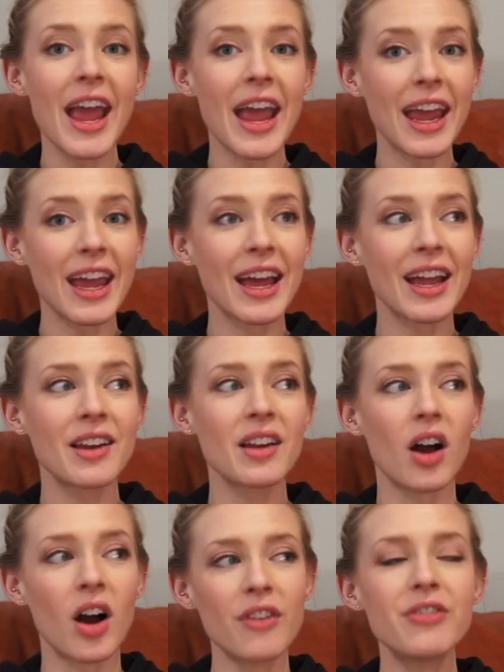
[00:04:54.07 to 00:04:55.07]
and
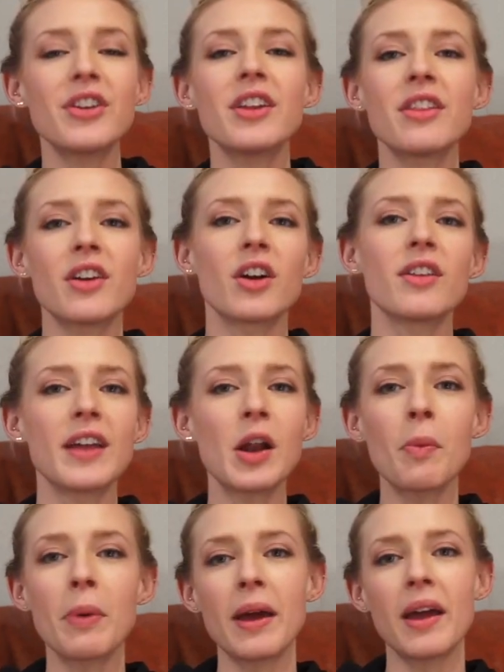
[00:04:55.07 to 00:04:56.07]
often they're a little
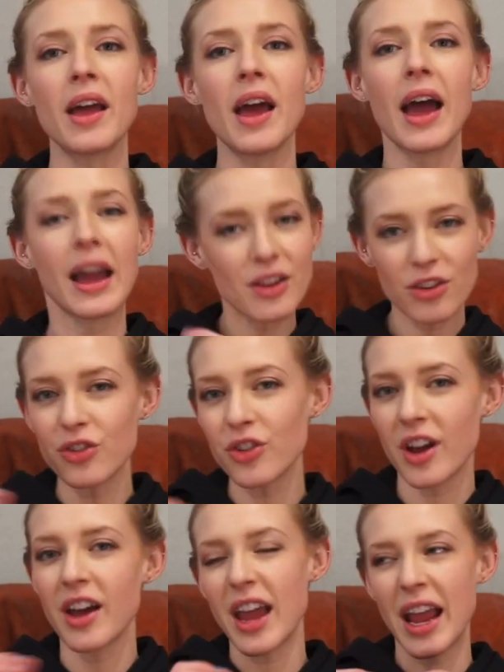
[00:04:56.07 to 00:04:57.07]
bit
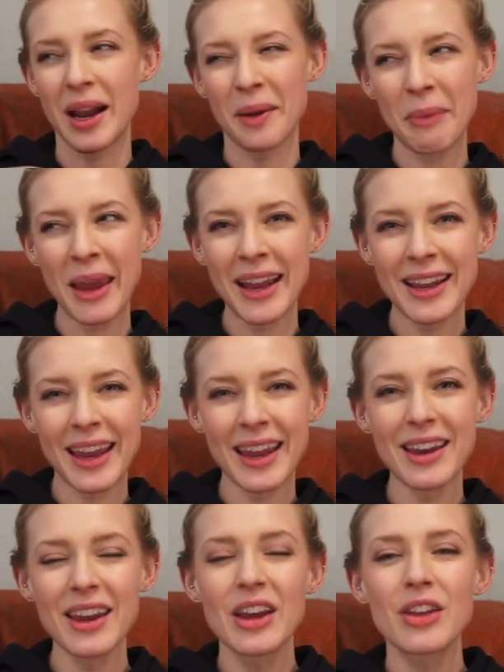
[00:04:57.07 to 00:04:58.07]
extra
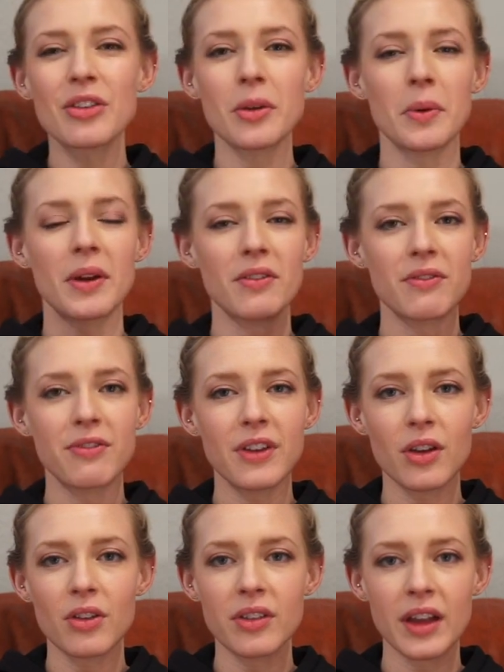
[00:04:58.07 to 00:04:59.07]
animated, so it
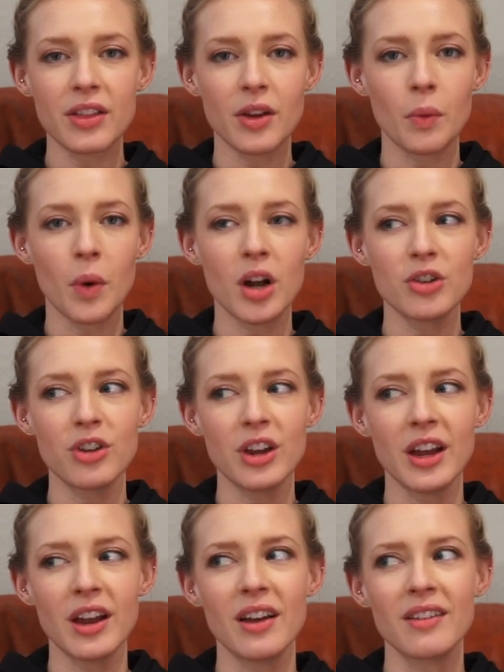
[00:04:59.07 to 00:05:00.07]
feels like they're
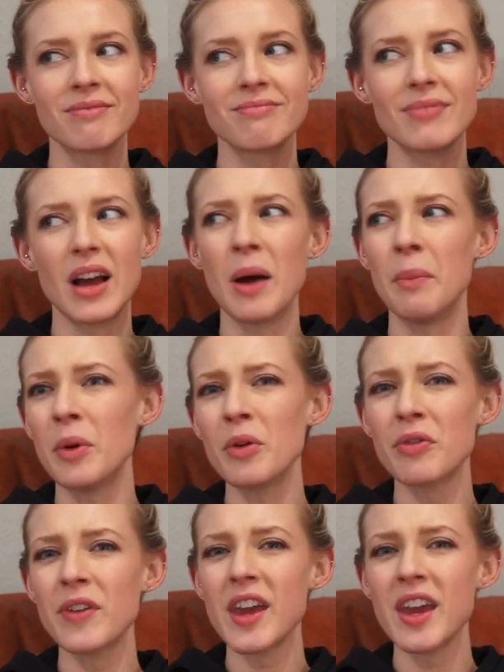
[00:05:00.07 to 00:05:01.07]
watching a
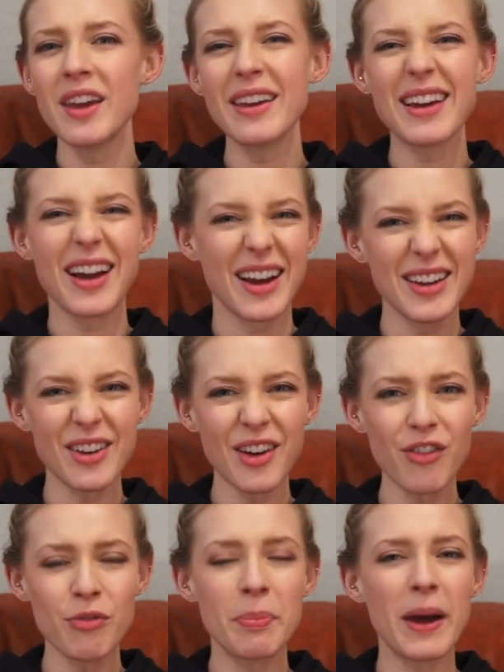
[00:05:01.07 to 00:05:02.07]
movie, kind
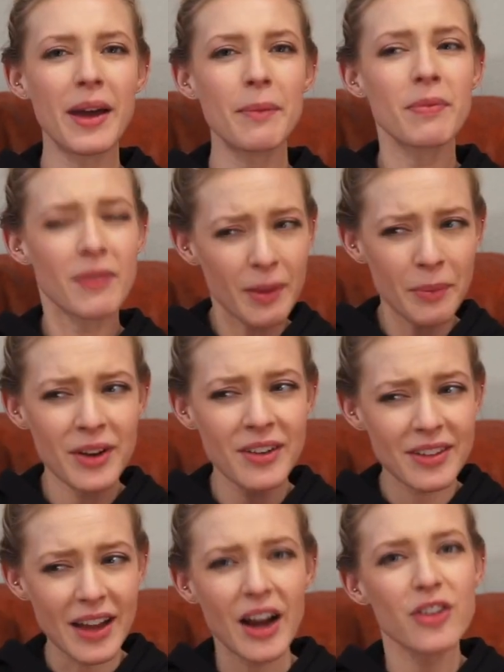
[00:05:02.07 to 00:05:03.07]
of, but someone
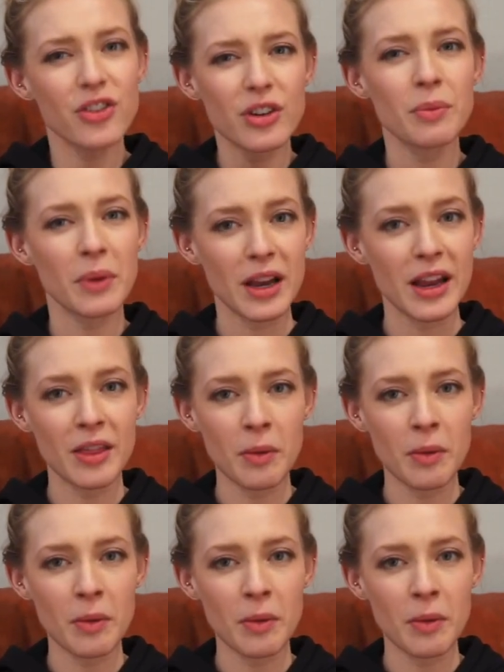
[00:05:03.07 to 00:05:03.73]
is actually reading the